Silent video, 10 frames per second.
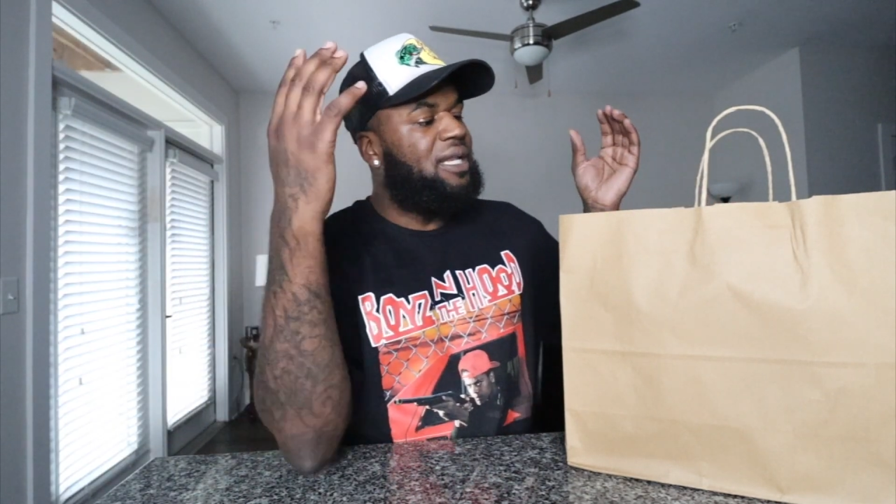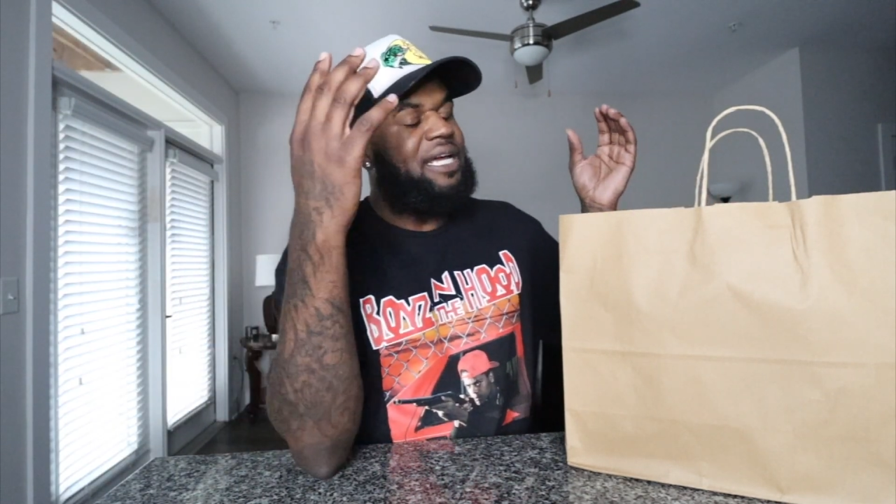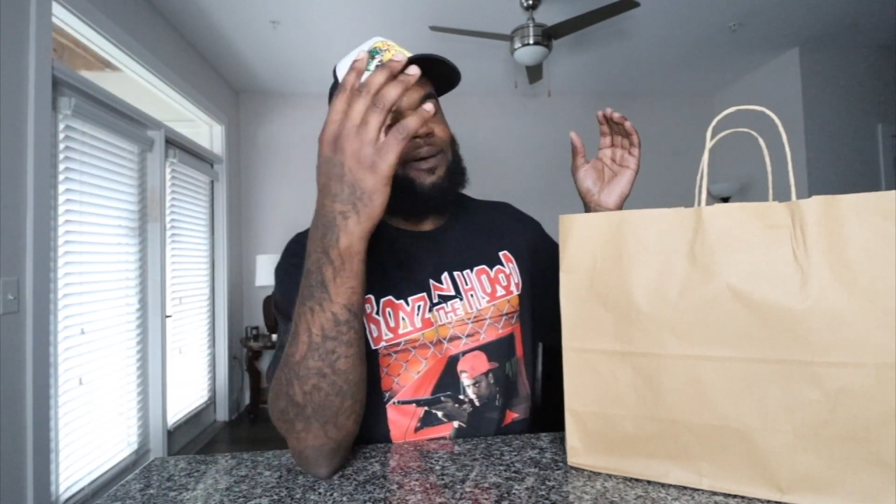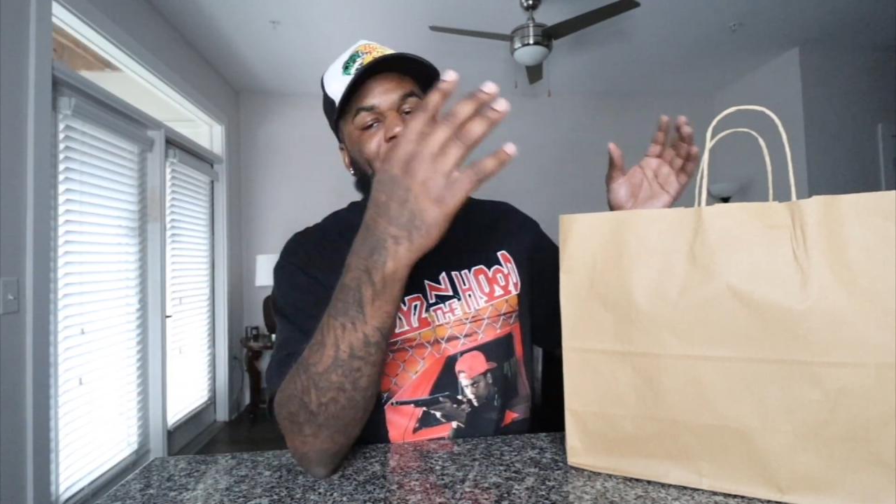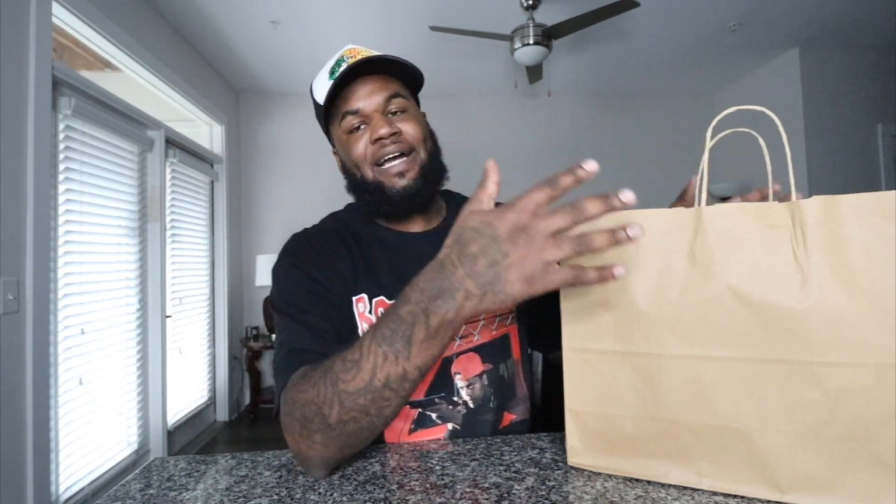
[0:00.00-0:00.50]

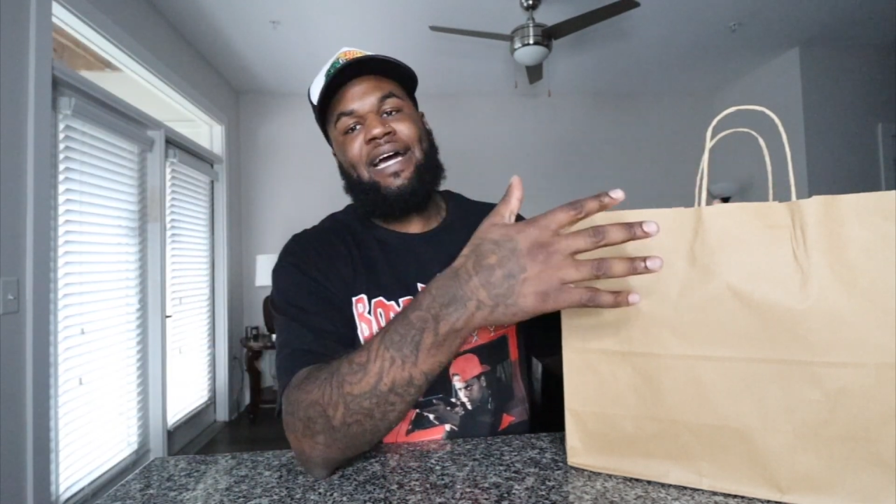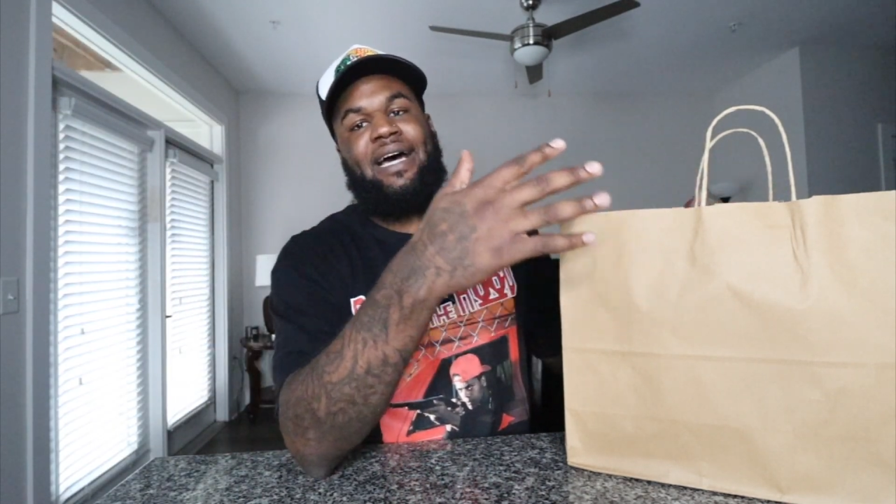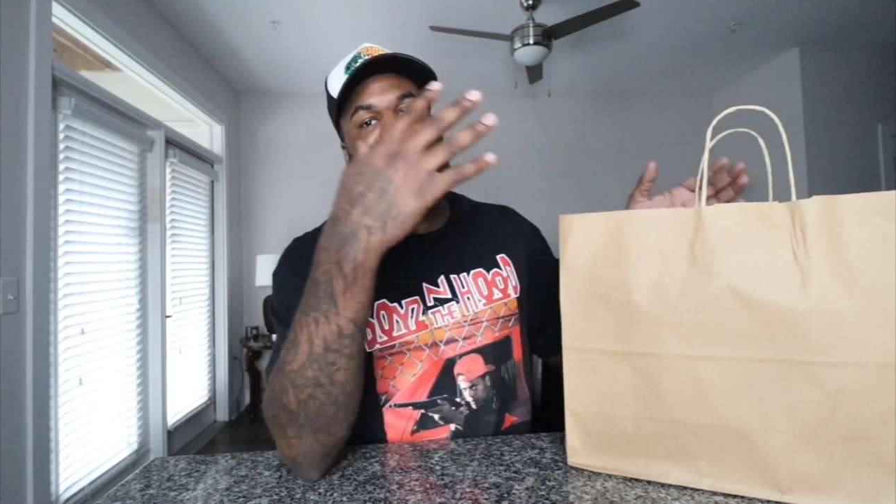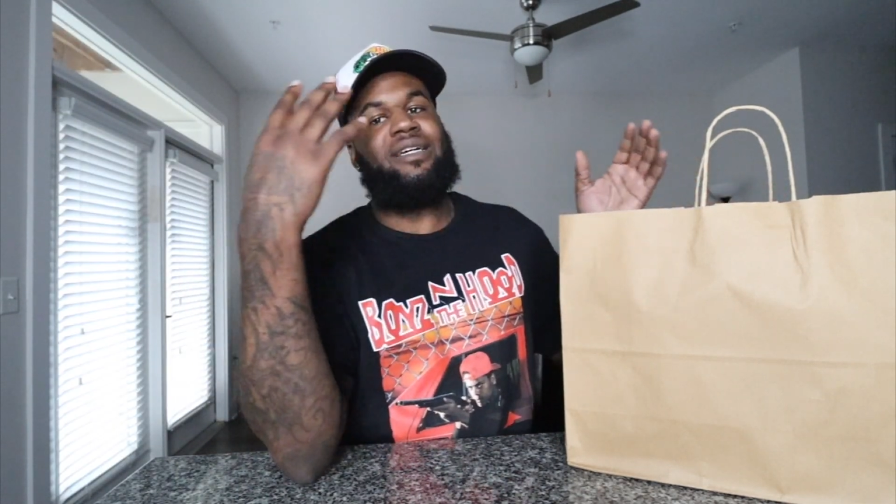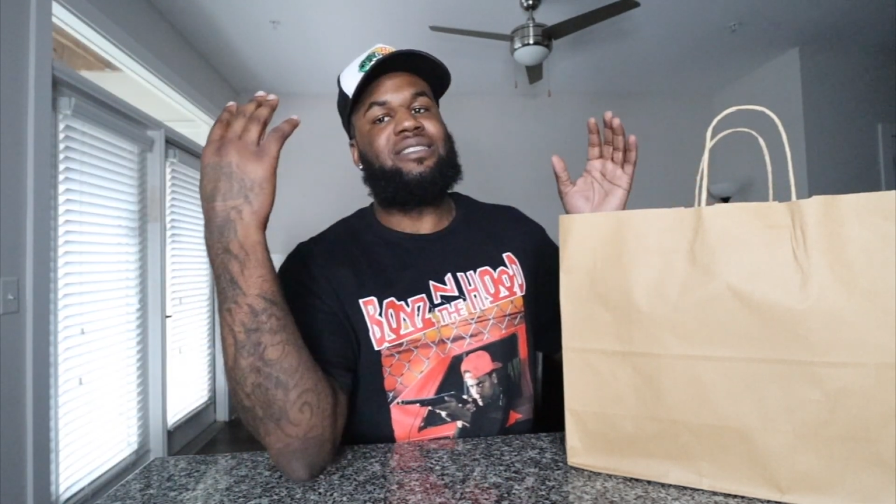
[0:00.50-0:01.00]
They are my
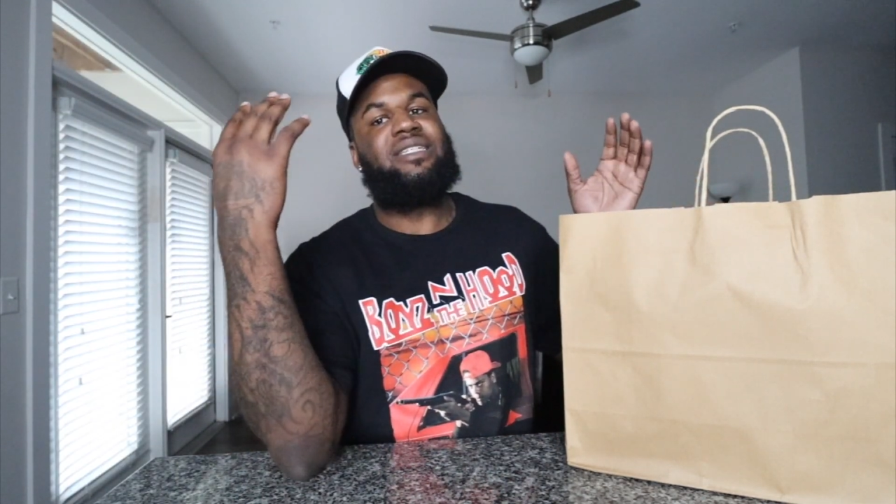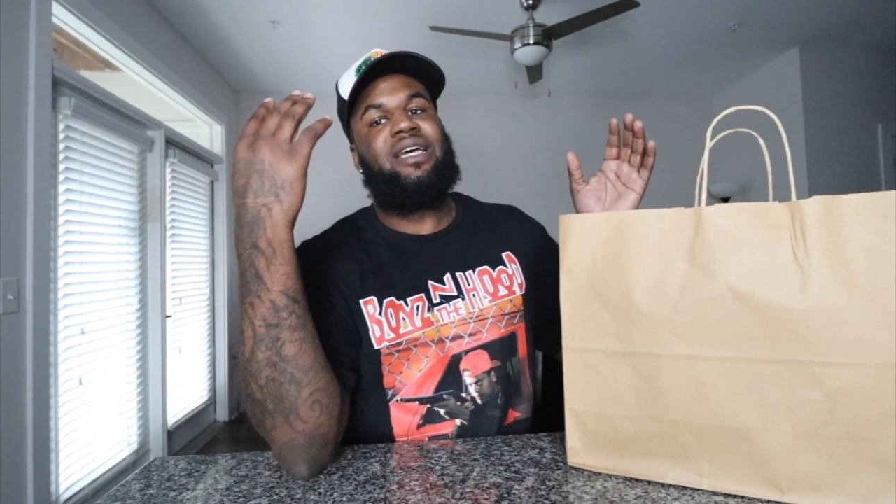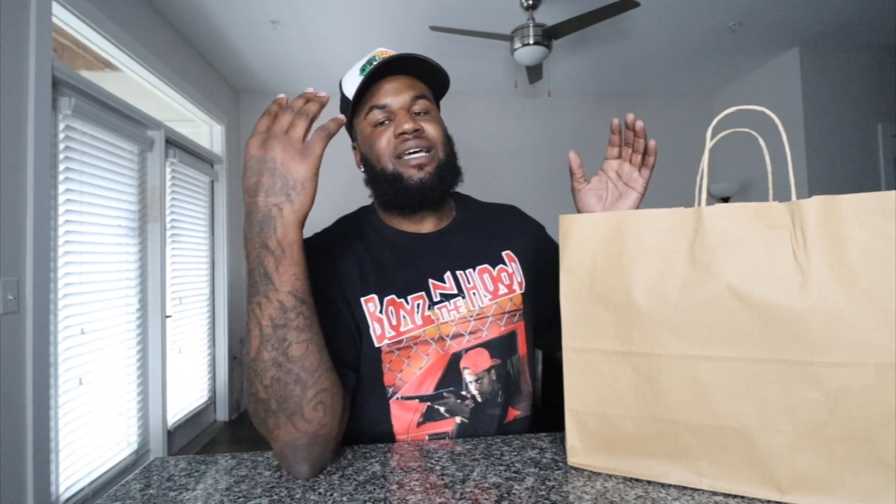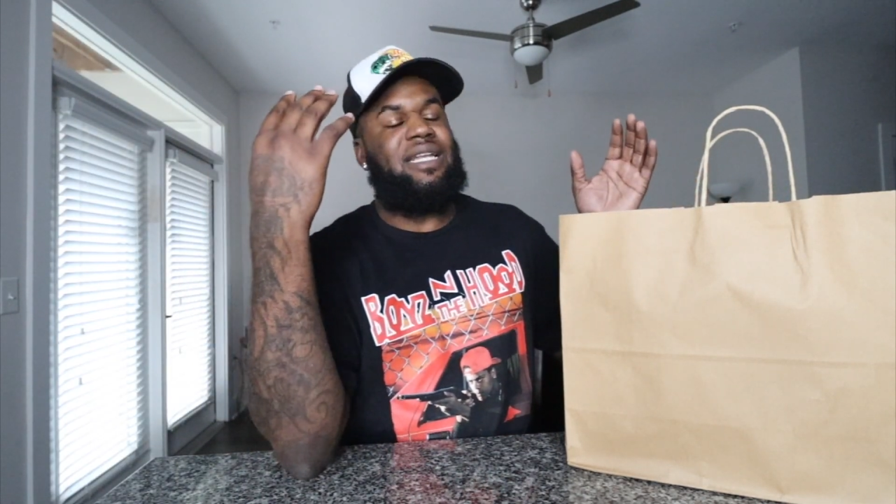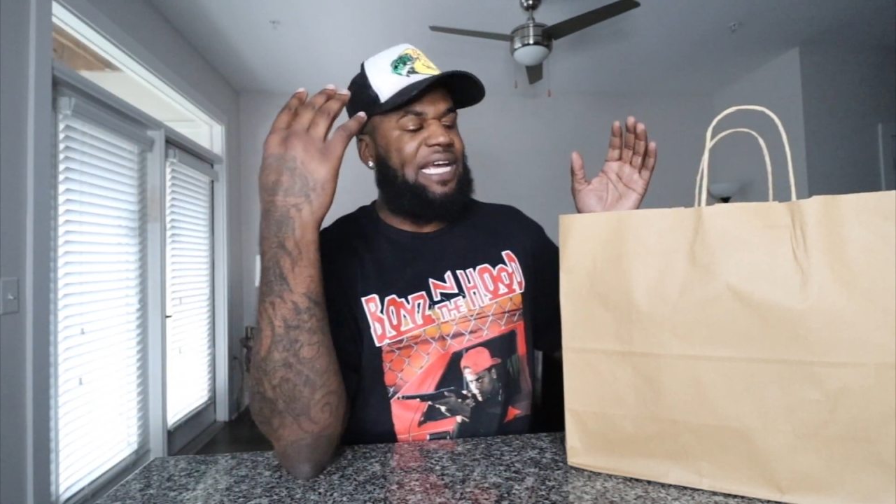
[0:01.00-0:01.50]
guys.
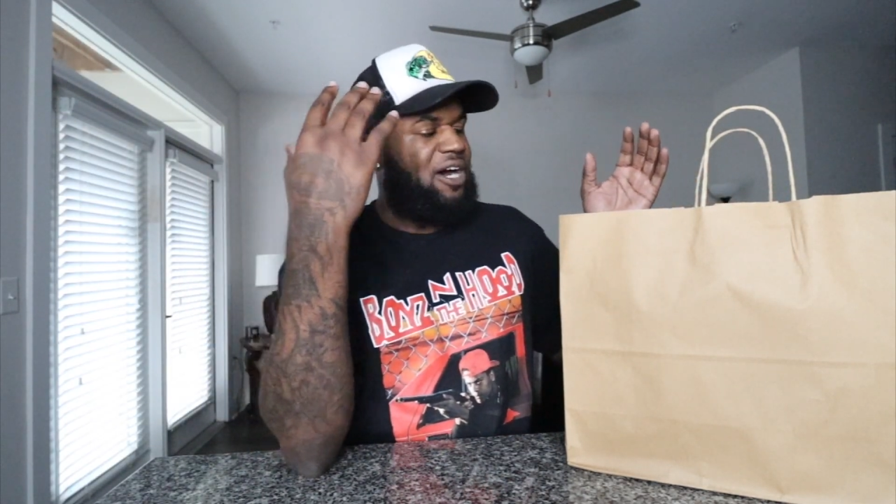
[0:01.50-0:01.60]
They